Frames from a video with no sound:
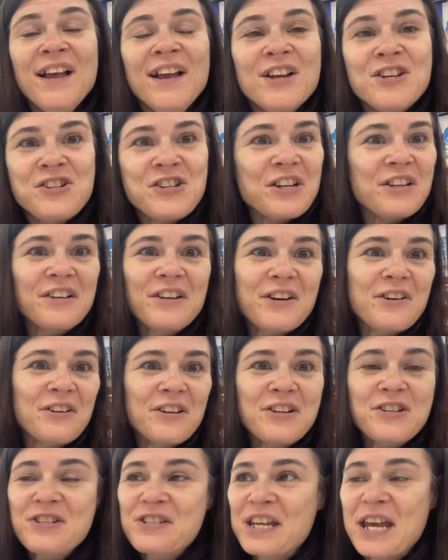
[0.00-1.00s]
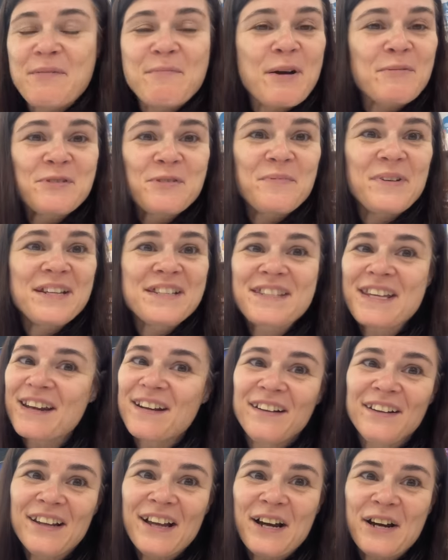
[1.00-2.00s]
She literally just came up to me, said
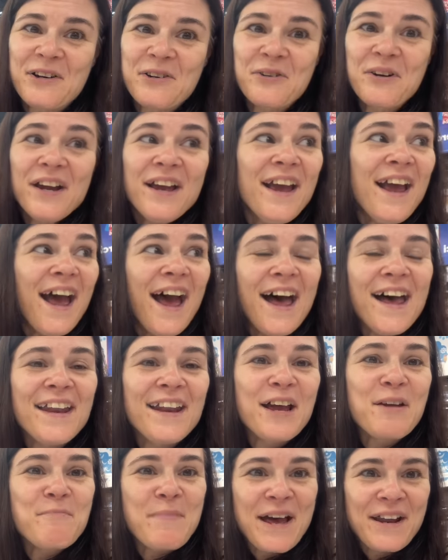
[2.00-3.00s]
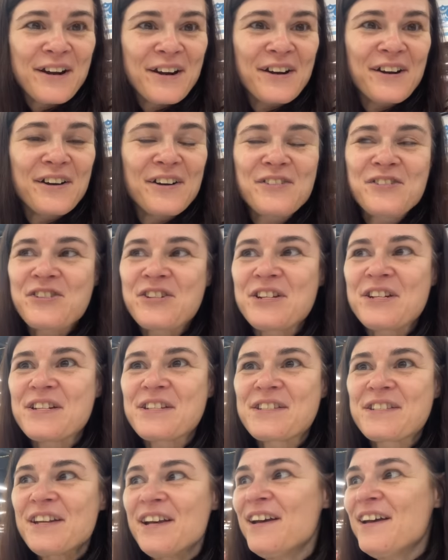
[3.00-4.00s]
hello, and I met her.
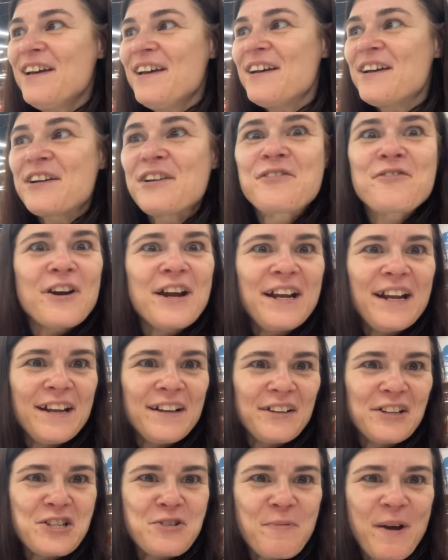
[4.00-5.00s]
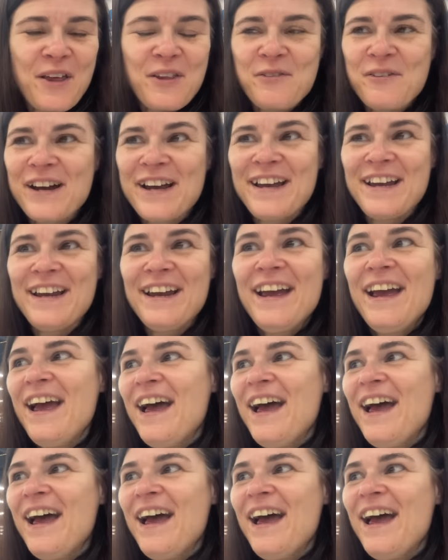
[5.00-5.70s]
She's great English, by the way.